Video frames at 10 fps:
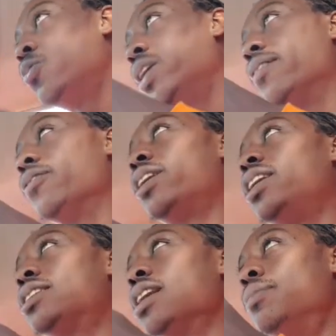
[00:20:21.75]
whenever
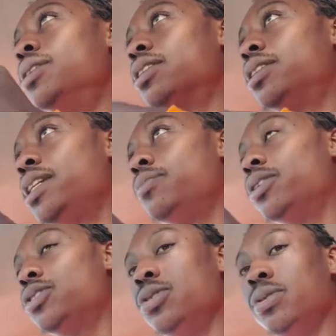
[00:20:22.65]
he summons a
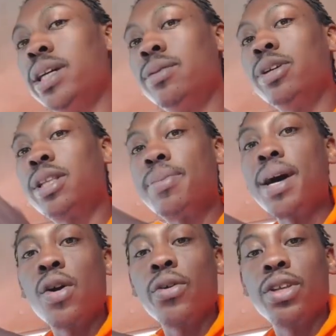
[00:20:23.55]
demon to him with the
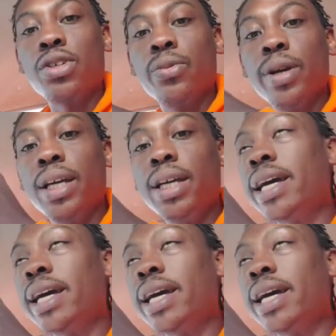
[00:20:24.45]
power of this ring,